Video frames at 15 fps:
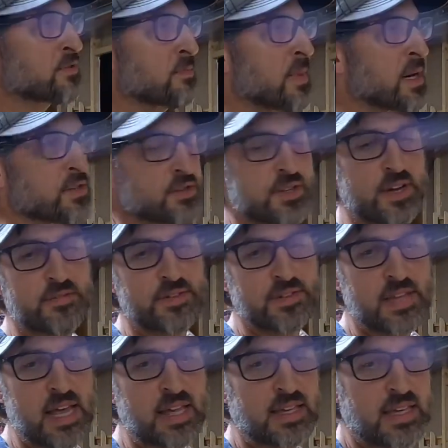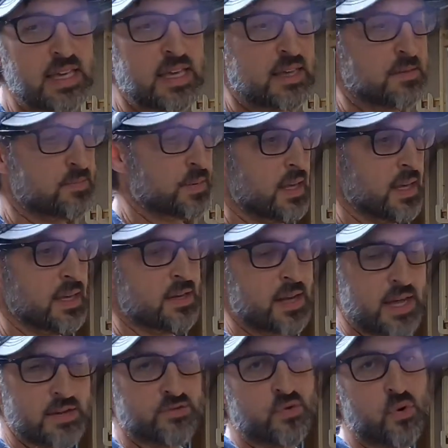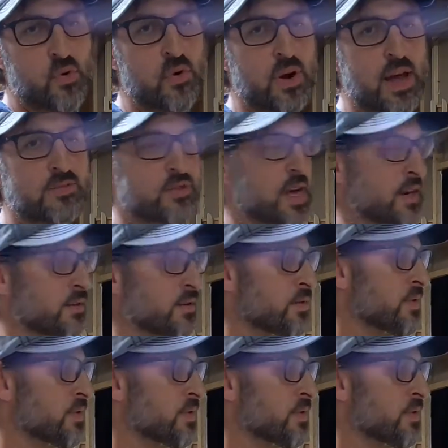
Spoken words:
As much stuff as I can keep in a drawer, I try to